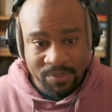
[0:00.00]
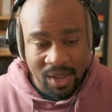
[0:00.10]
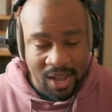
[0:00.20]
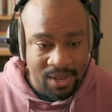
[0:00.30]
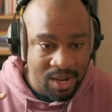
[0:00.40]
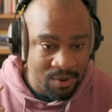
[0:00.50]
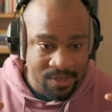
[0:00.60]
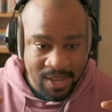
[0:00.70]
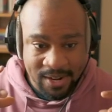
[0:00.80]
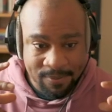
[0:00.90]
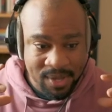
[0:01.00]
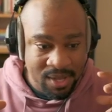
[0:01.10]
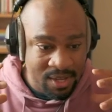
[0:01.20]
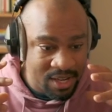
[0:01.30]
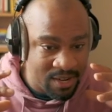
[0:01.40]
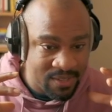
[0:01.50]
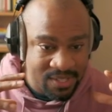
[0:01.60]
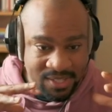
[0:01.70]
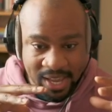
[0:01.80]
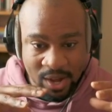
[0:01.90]
I hear the enemy, hear the
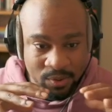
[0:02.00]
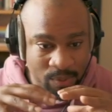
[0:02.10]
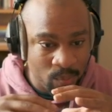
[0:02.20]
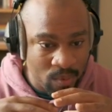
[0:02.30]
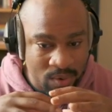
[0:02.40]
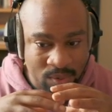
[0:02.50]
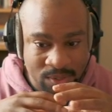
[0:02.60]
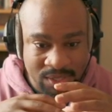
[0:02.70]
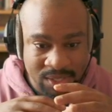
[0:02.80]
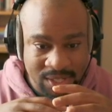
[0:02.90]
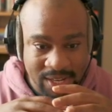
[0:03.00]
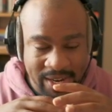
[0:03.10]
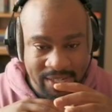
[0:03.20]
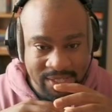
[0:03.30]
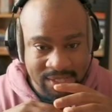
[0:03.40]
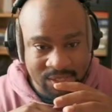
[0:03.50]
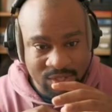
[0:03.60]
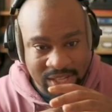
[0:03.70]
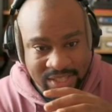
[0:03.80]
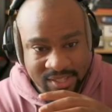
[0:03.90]
sound, the world, and you
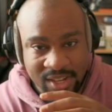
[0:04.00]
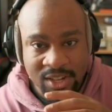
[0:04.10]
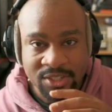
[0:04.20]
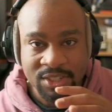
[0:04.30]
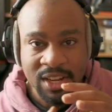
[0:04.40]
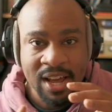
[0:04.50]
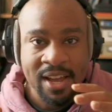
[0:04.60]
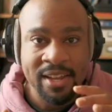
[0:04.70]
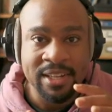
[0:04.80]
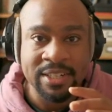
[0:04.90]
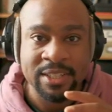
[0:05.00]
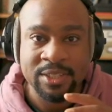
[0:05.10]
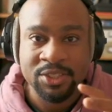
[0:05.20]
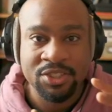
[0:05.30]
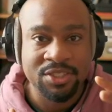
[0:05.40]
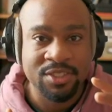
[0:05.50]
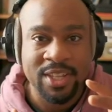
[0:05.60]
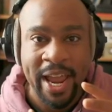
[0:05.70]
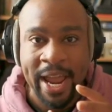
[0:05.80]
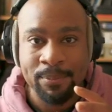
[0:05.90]
got this underlying just
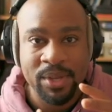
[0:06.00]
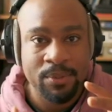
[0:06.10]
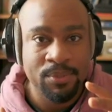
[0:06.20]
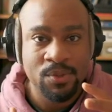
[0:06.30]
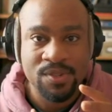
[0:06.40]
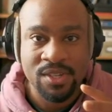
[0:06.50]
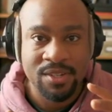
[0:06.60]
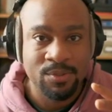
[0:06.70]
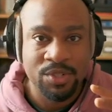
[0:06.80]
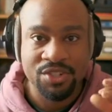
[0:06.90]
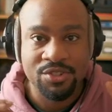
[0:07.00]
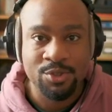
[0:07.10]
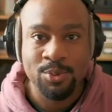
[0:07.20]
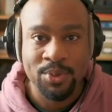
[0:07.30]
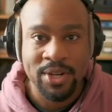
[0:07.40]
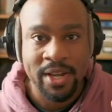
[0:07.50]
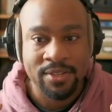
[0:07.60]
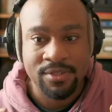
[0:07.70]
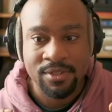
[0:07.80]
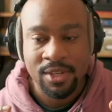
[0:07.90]
ambient music, which is super
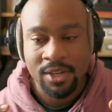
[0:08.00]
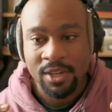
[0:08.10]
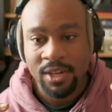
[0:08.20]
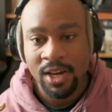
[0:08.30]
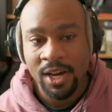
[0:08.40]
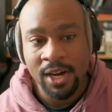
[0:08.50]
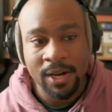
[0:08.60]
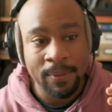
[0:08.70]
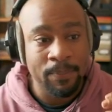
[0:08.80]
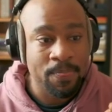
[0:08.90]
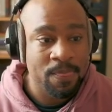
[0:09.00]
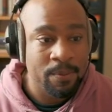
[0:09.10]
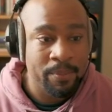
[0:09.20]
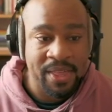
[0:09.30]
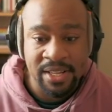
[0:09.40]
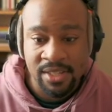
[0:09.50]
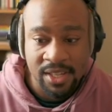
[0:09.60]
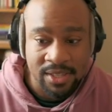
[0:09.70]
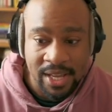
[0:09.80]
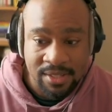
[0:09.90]
nice. But that's
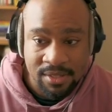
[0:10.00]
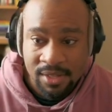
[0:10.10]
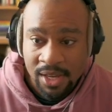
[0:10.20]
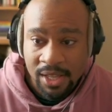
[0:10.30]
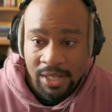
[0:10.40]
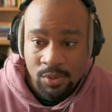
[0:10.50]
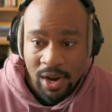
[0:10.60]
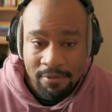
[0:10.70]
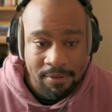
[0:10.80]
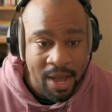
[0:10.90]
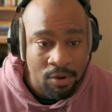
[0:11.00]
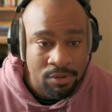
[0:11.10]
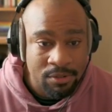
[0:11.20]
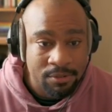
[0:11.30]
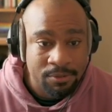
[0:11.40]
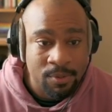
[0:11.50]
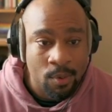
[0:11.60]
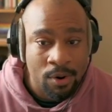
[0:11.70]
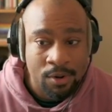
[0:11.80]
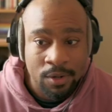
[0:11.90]
it. That's what I found
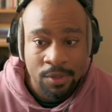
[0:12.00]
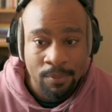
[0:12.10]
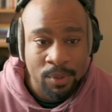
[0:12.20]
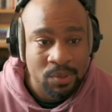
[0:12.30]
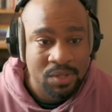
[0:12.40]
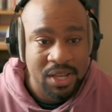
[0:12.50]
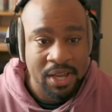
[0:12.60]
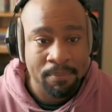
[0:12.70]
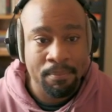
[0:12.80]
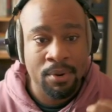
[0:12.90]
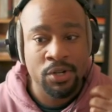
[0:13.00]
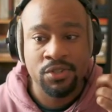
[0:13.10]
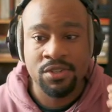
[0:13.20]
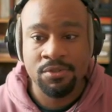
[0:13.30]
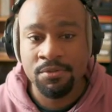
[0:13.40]
for the most immersive,